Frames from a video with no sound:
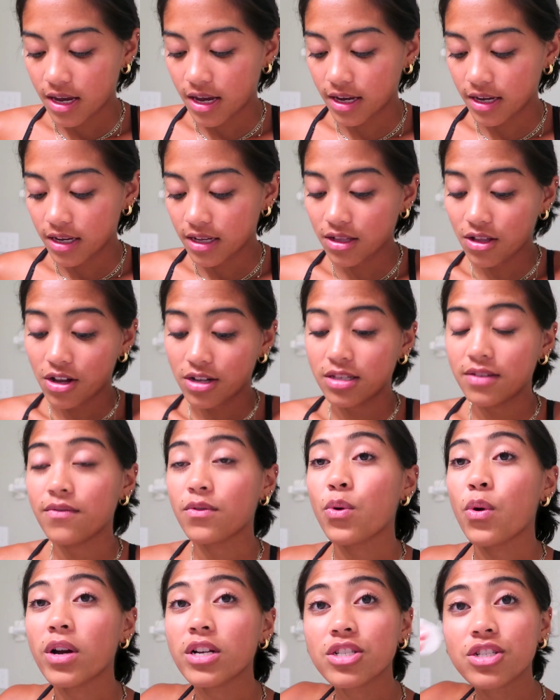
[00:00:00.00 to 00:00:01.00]
I get lots
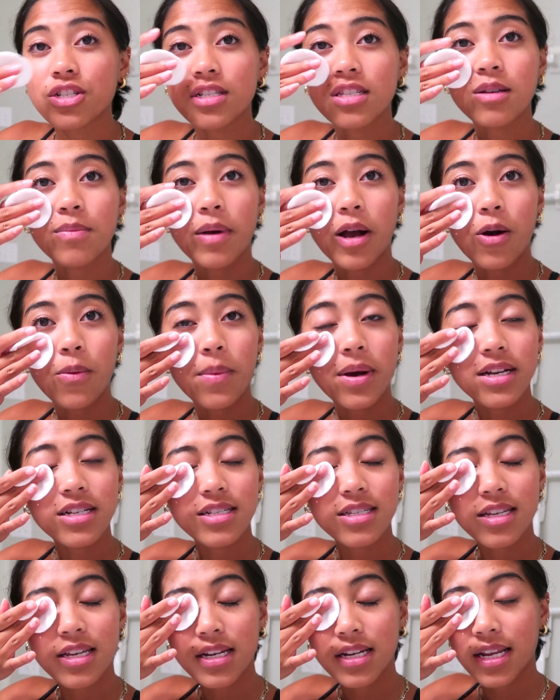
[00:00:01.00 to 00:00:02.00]
of questions about my
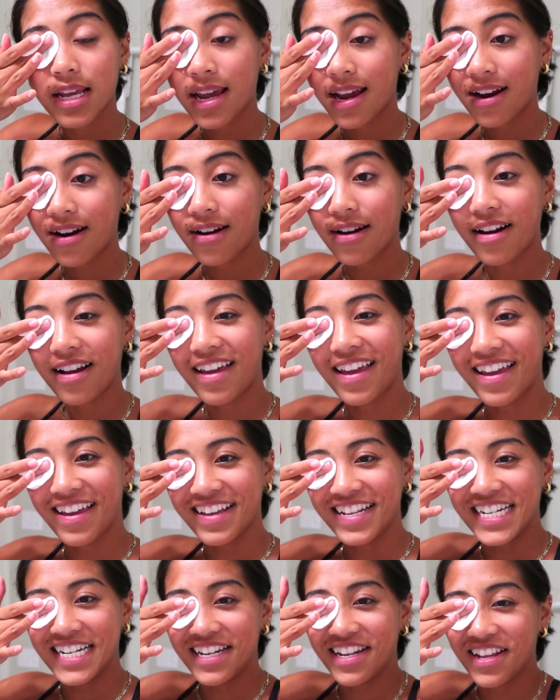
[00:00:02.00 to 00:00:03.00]
skincare,
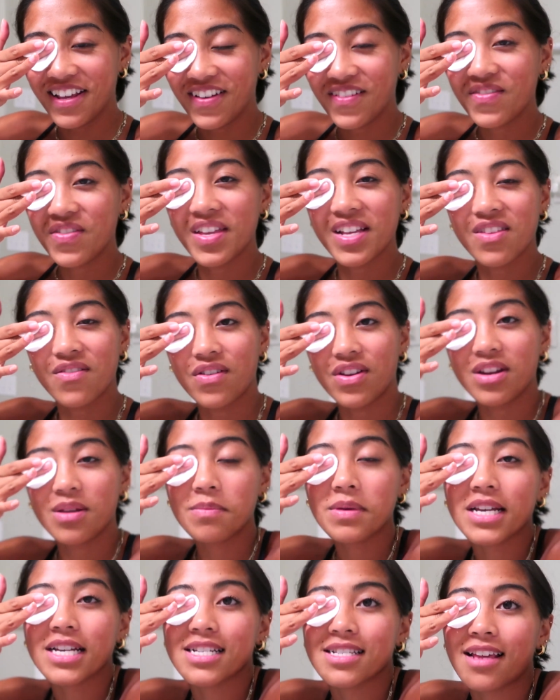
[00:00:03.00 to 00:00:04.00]
and it's funny
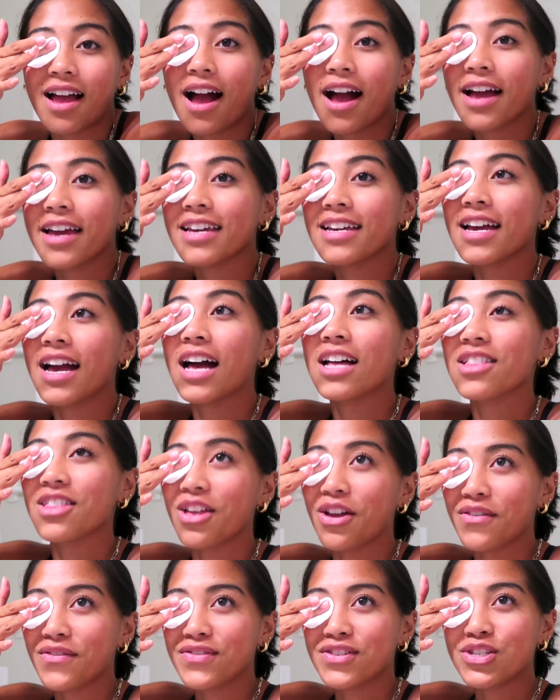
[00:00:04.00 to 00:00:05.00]
because I
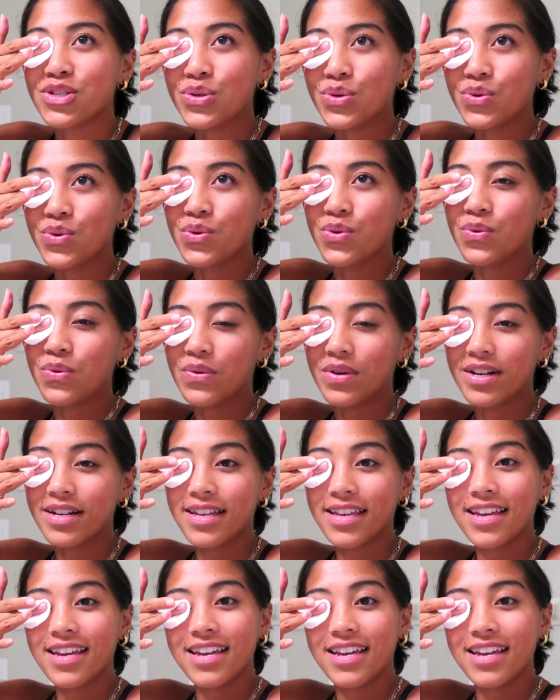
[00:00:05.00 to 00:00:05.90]
love to